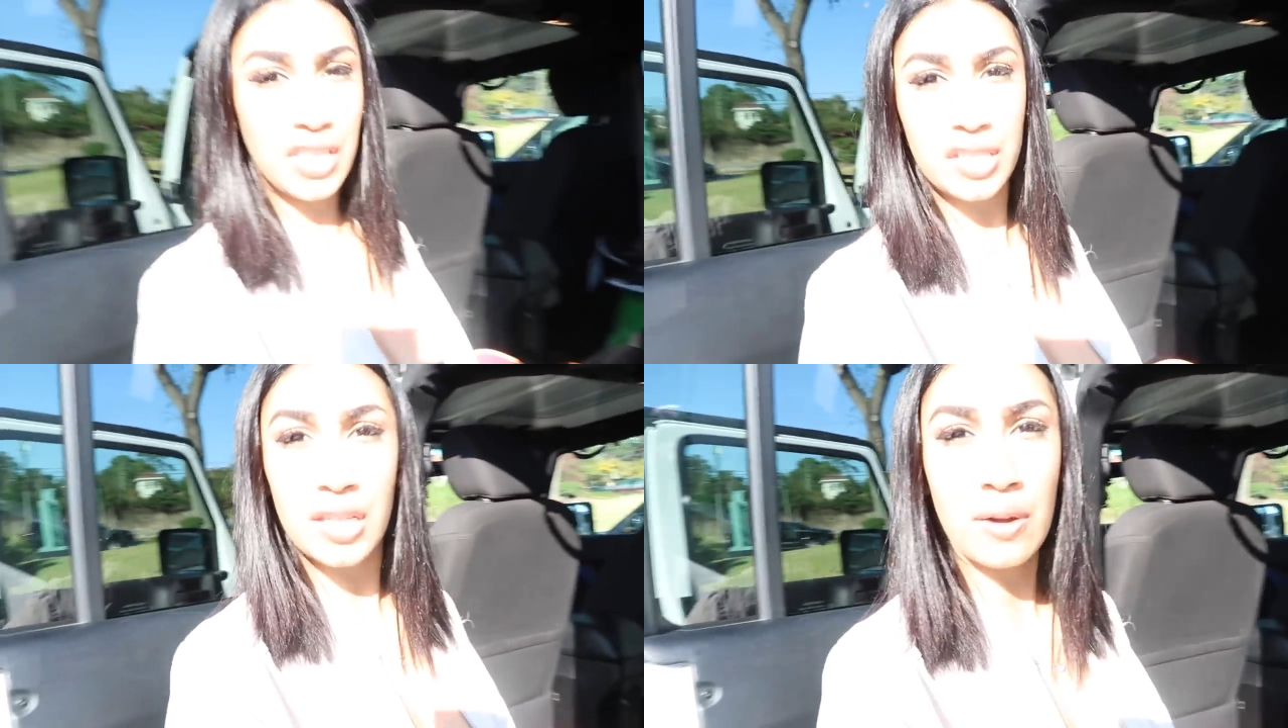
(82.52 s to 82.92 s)

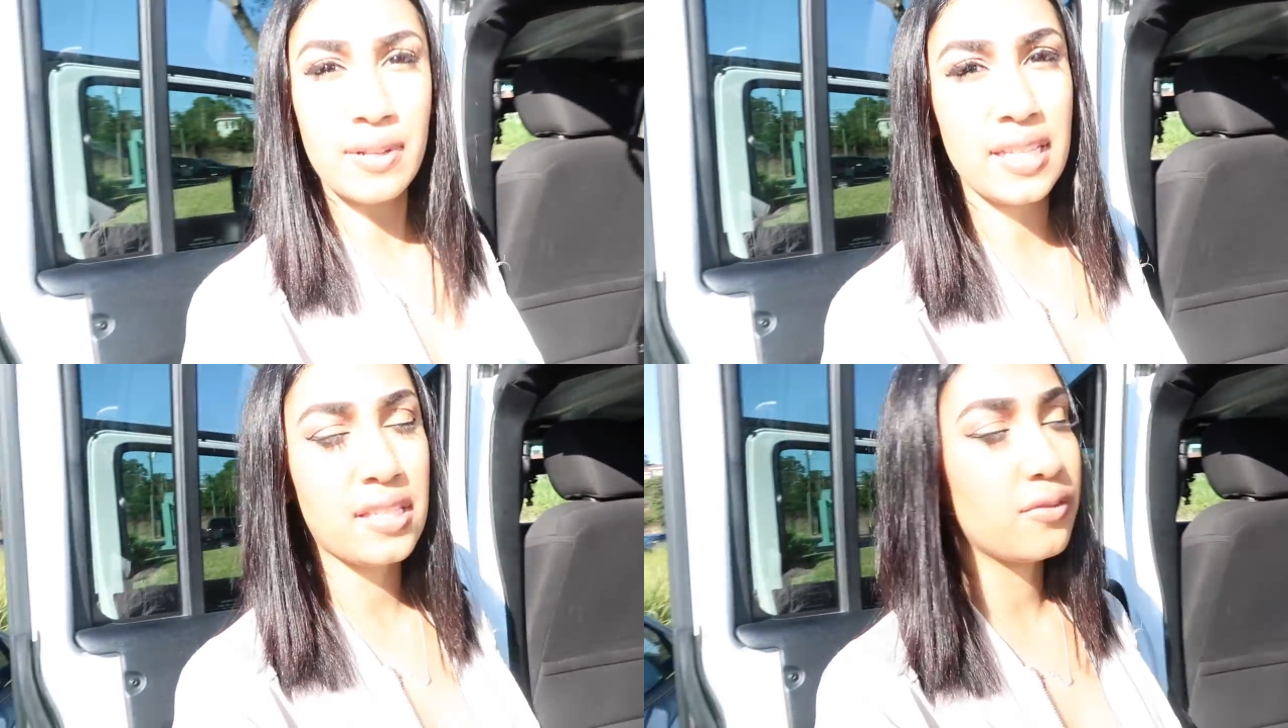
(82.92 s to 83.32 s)
just
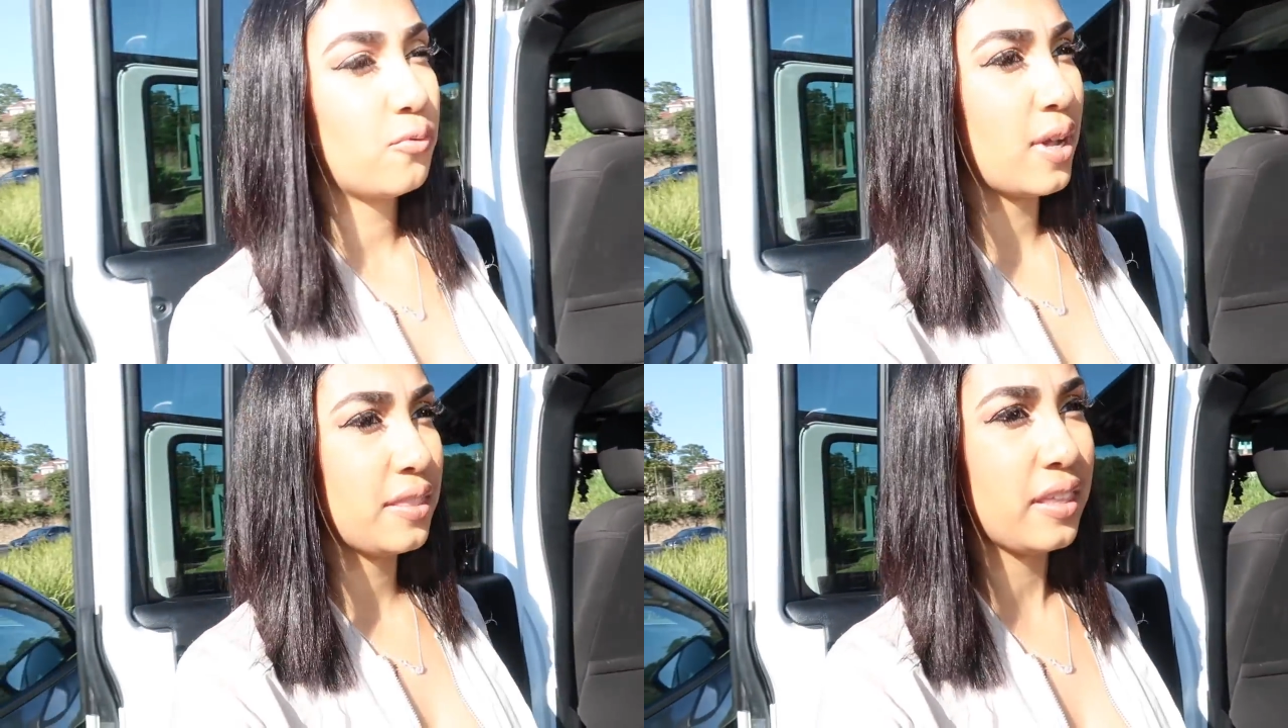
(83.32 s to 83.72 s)
noticed
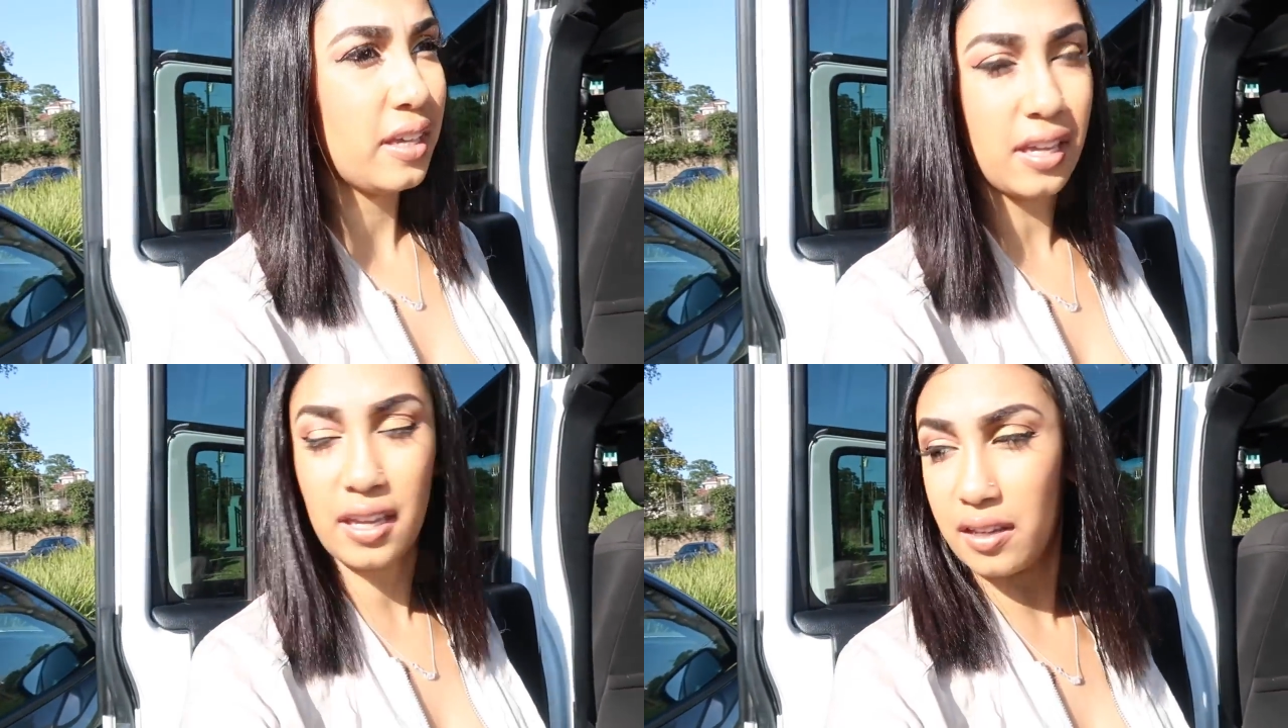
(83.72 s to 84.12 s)
one
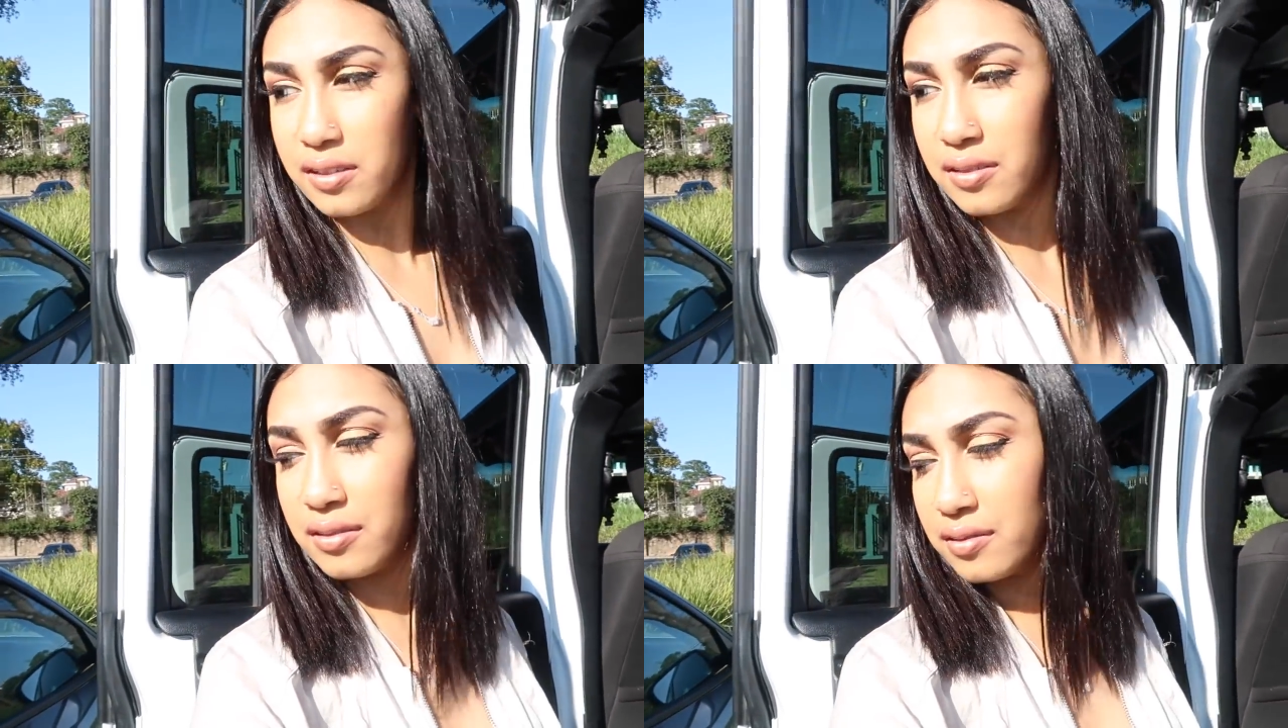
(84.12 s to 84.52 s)
thing.
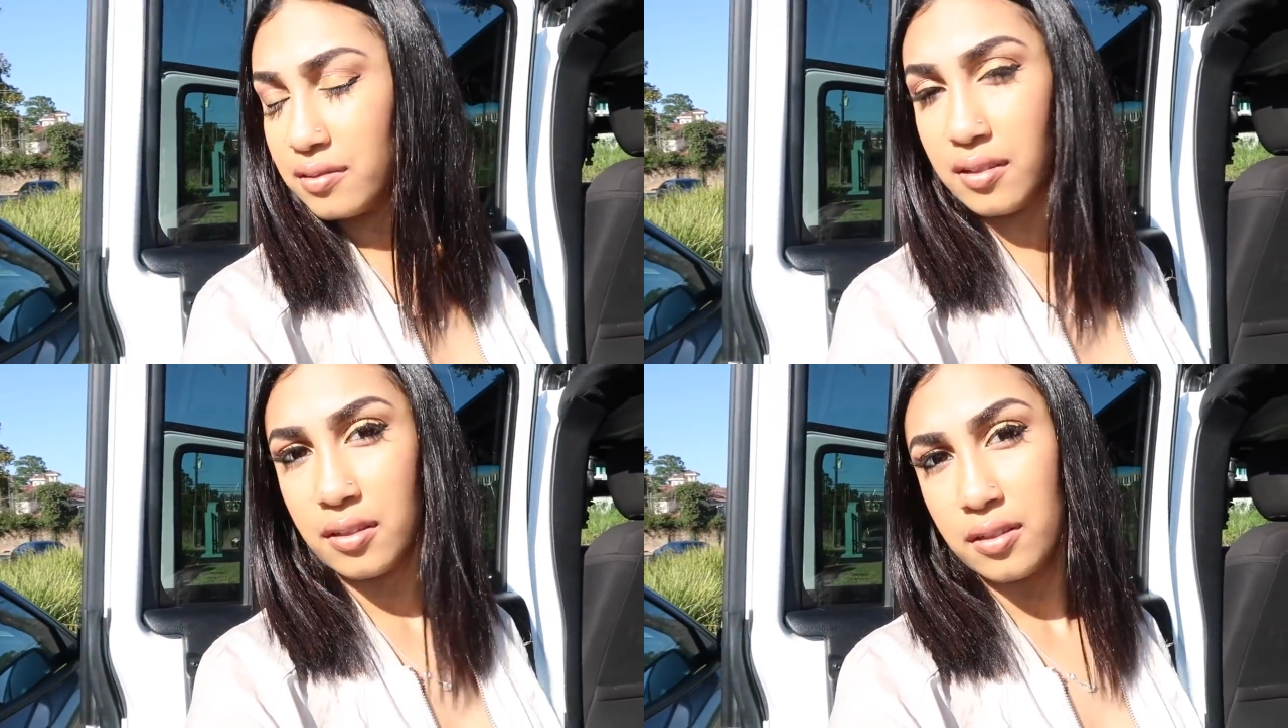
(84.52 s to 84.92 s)

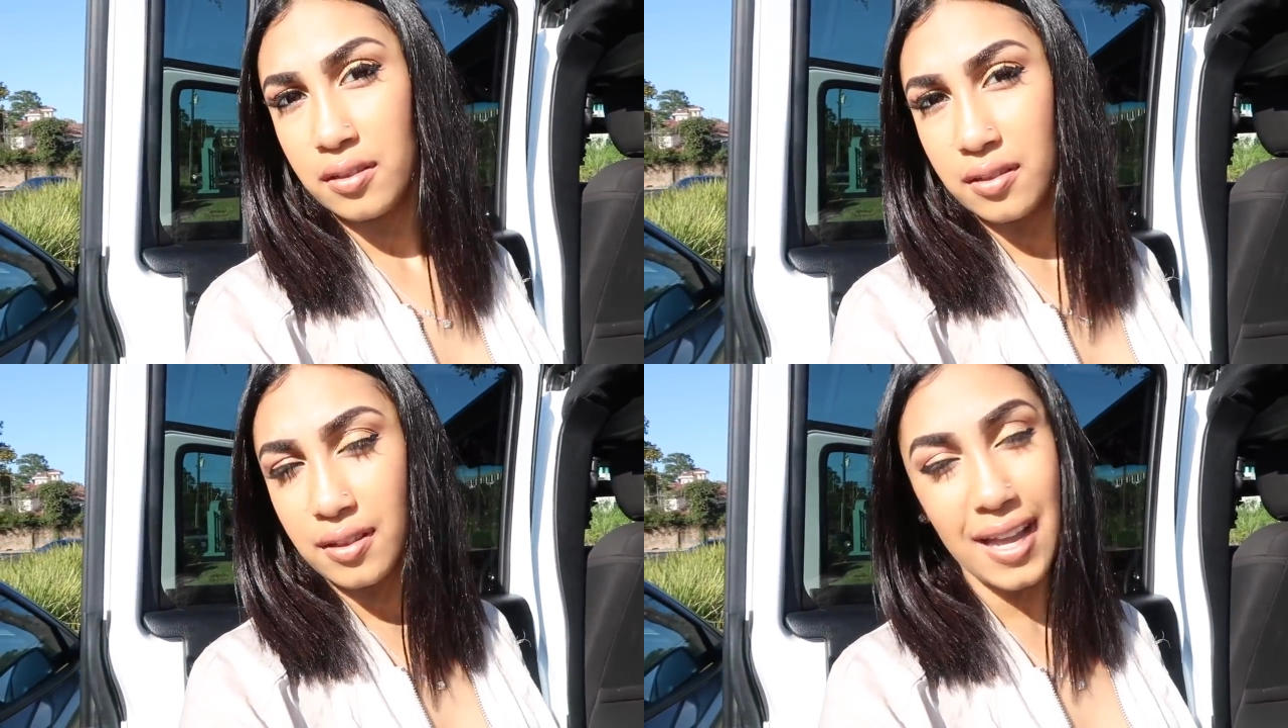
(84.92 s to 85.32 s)

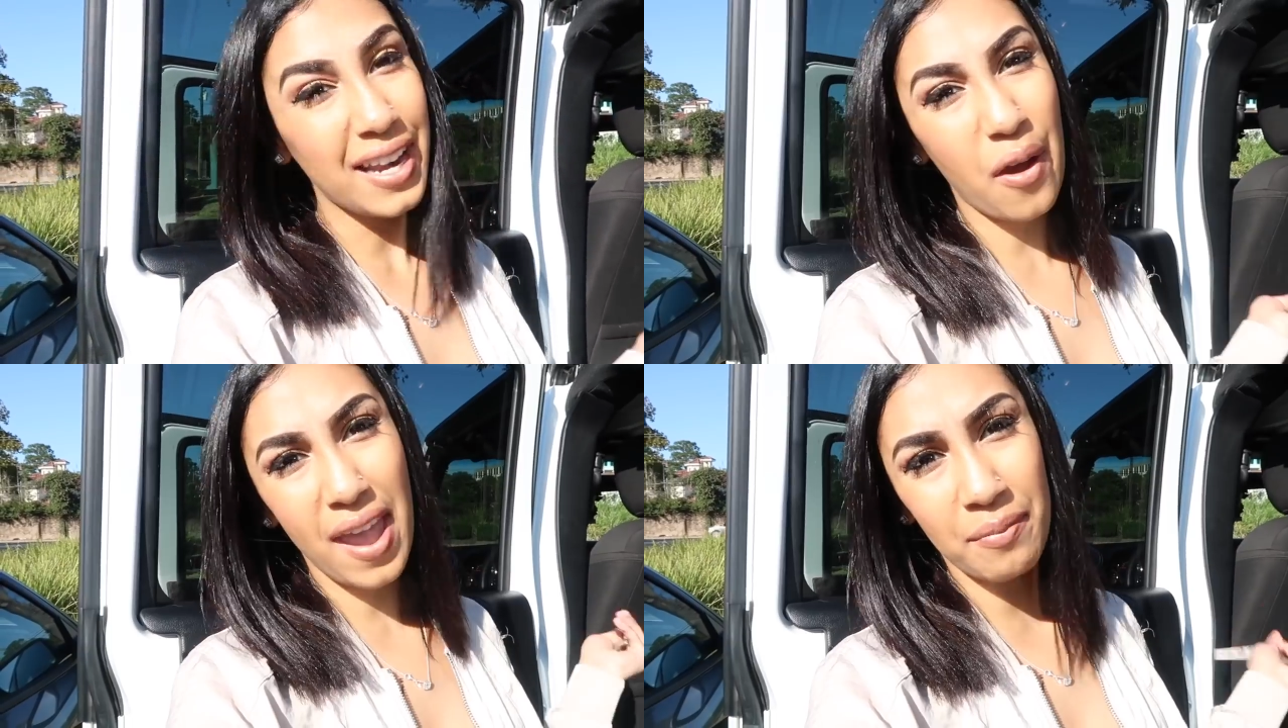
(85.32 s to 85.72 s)
I
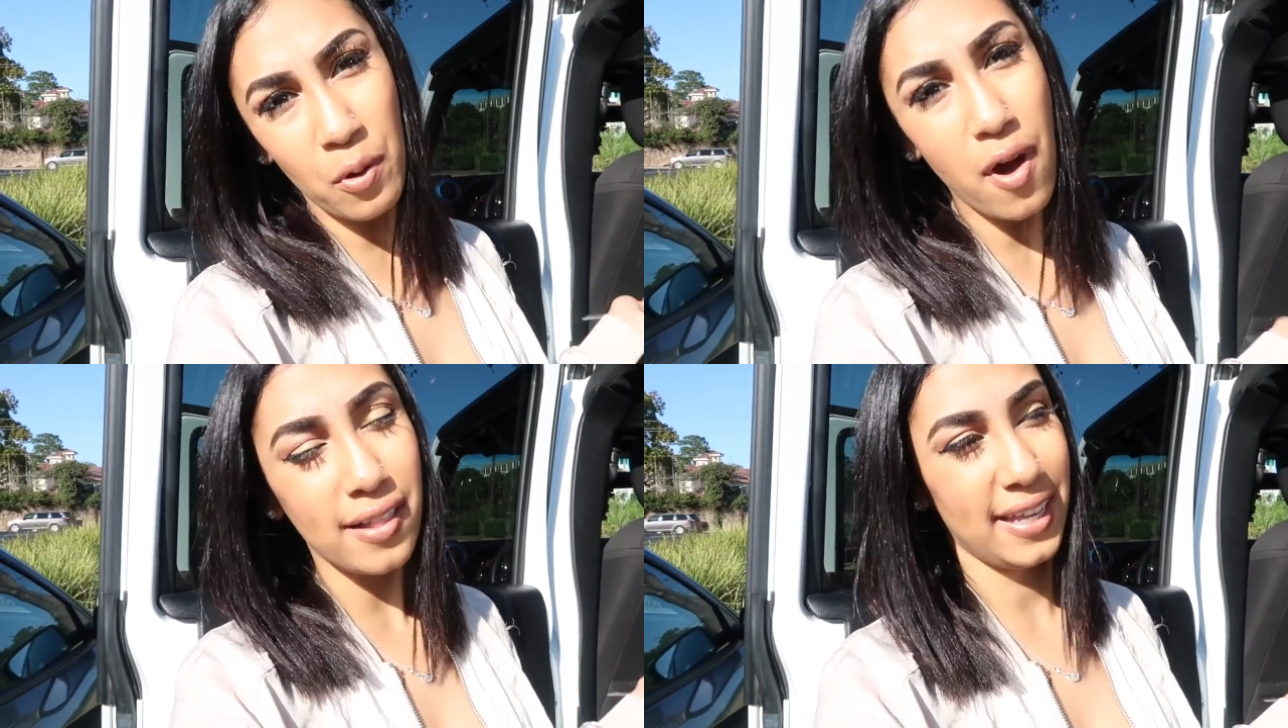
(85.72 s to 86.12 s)
don't have my
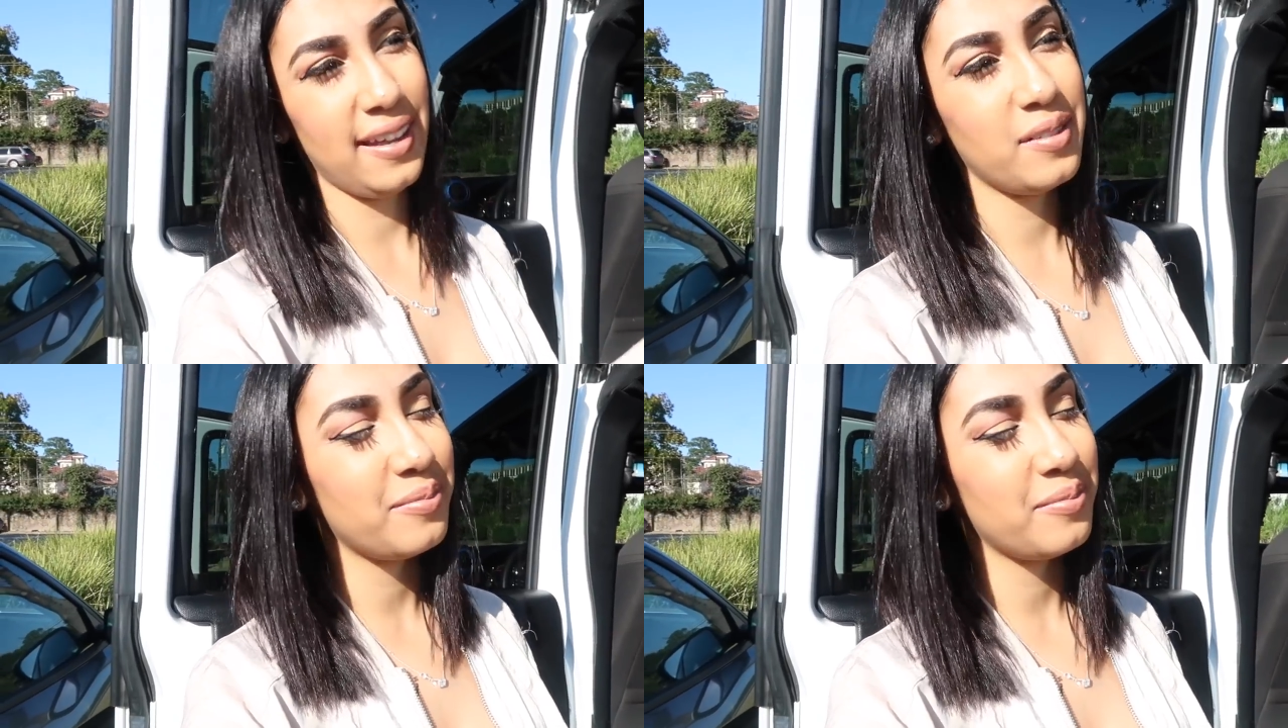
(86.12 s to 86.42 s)
wallet.